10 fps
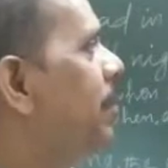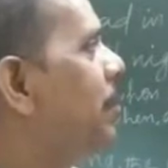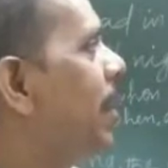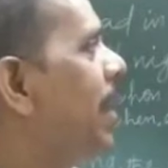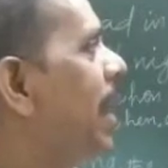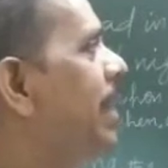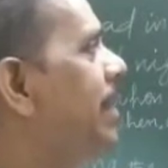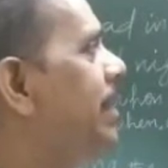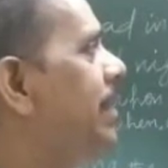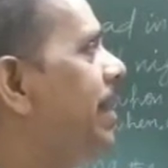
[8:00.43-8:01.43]

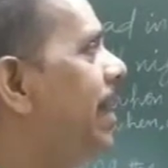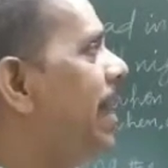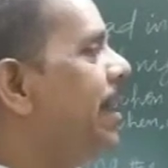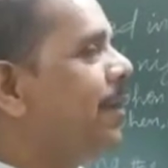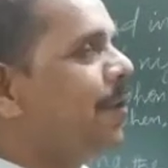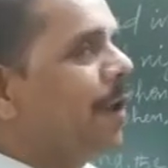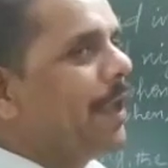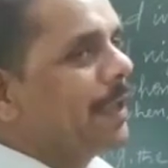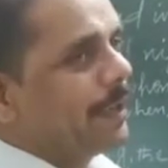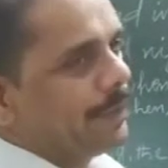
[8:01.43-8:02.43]
Polite
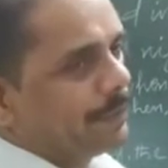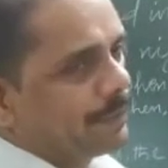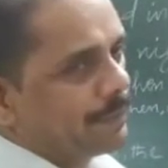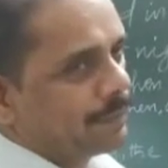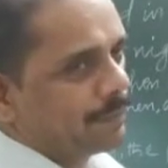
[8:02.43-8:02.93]
enquiries.